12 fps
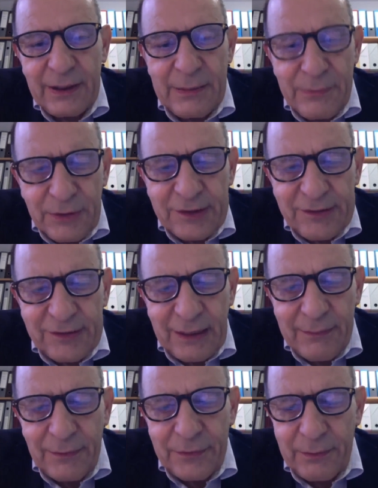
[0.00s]
immune
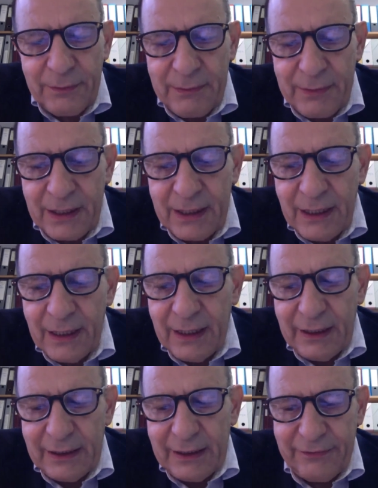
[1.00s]
system of the baby
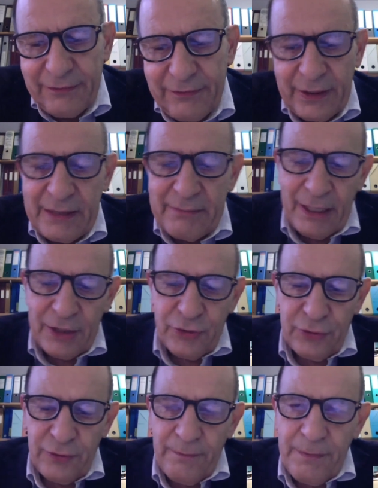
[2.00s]
is very
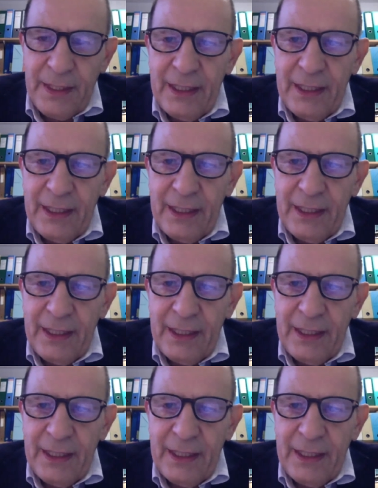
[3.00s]
immature.